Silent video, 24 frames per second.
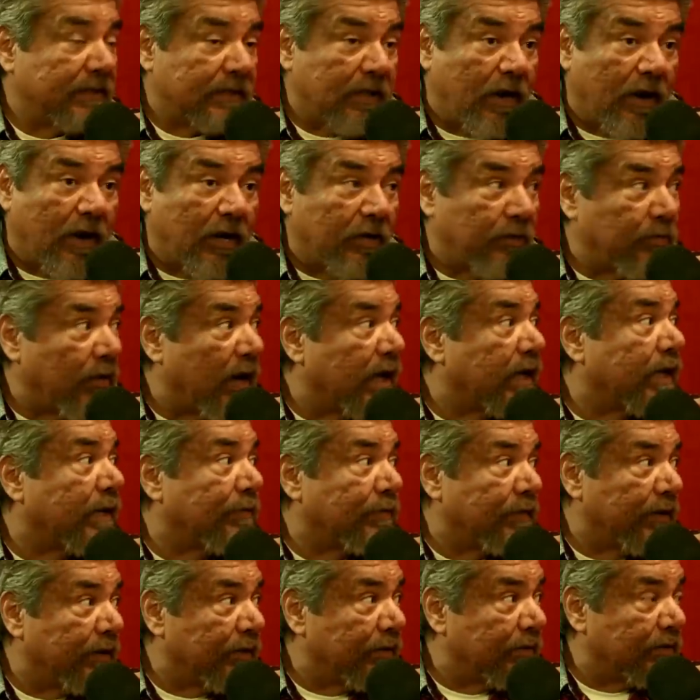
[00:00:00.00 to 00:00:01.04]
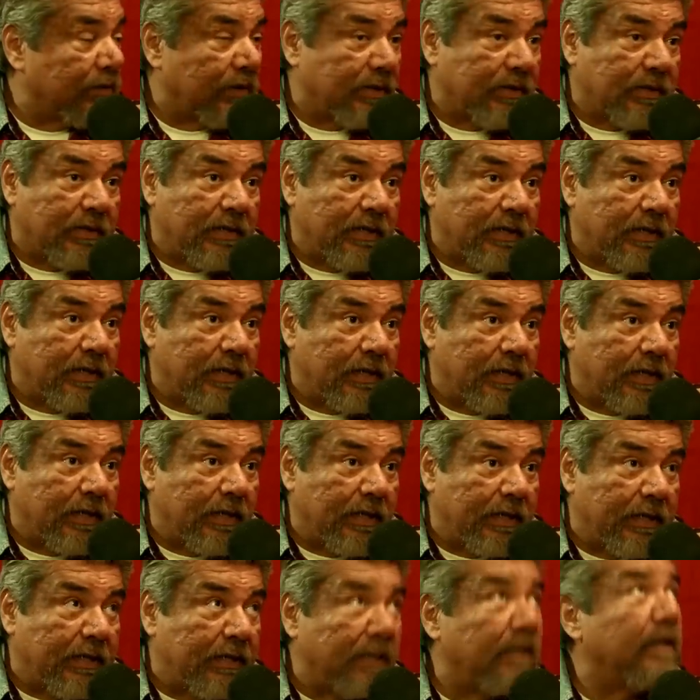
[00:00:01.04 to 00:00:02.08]
the Hard Rock up there. In
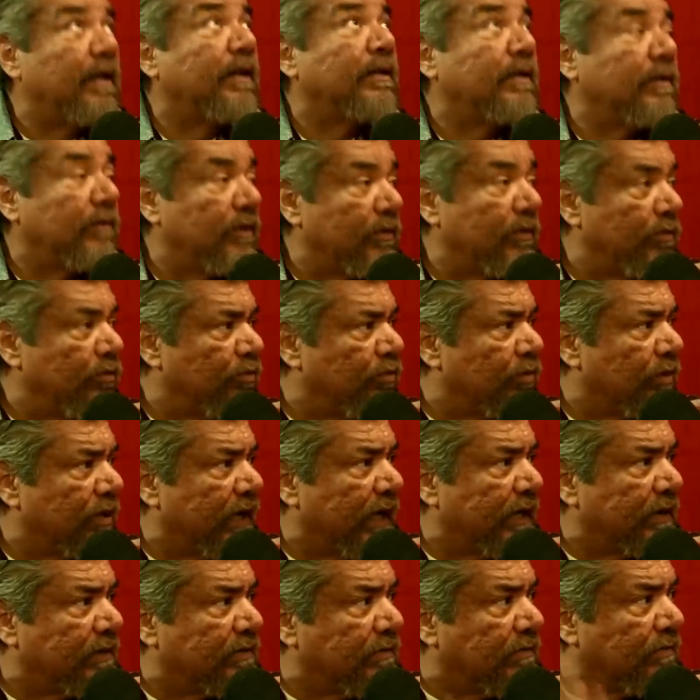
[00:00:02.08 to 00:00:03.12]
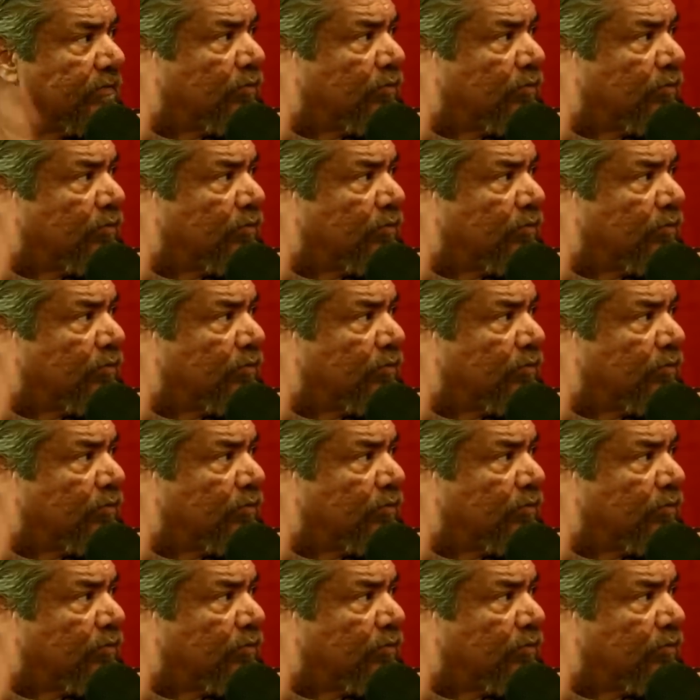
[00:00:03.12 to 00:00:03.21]
the late